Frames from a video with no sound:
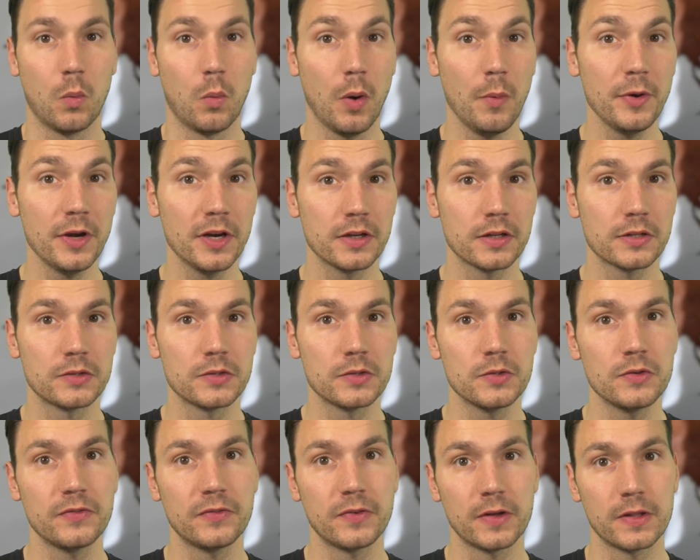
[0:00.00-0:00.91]
What we're going to
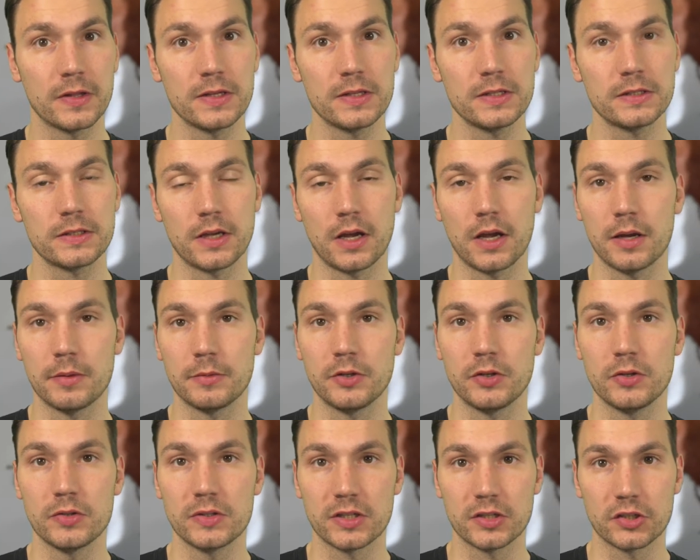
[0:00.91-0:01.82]
do for this, I'm
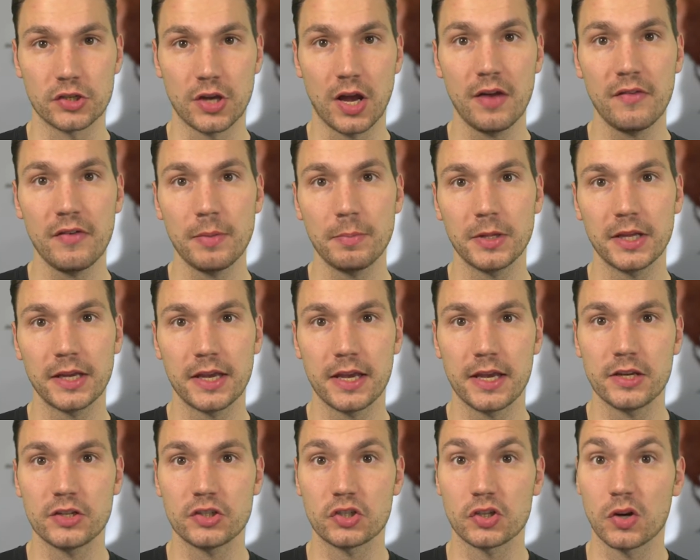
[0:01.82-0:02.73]
going to use a Java
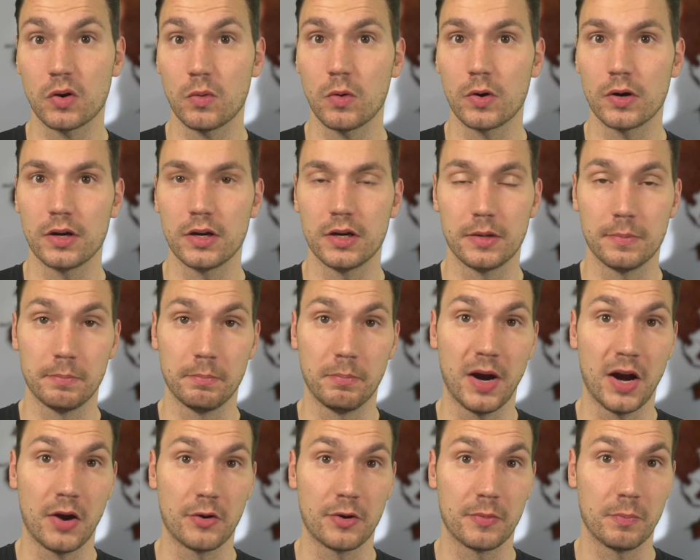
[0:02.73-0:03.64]
application
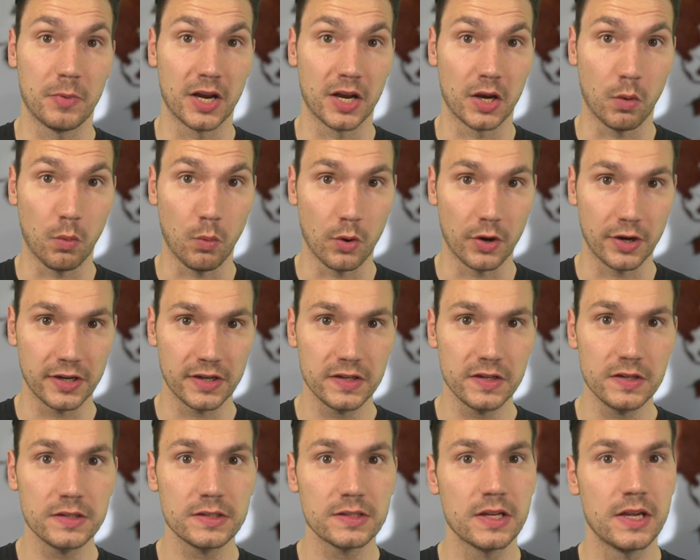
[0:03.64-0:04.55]
powered by
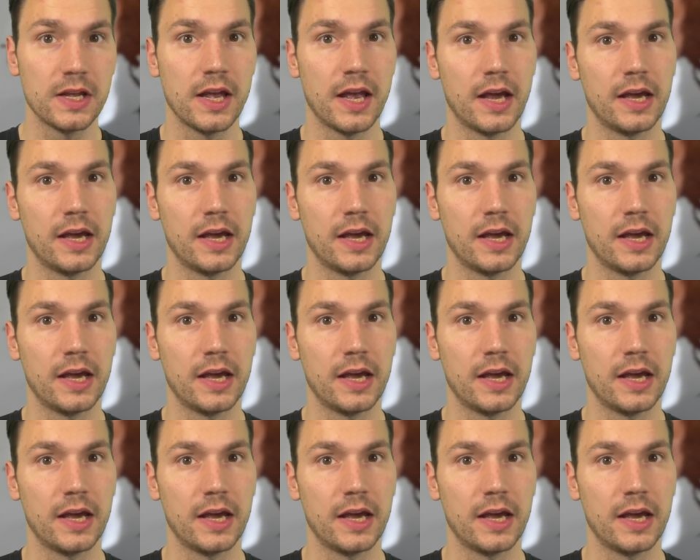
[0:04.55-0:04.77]
Quarkus,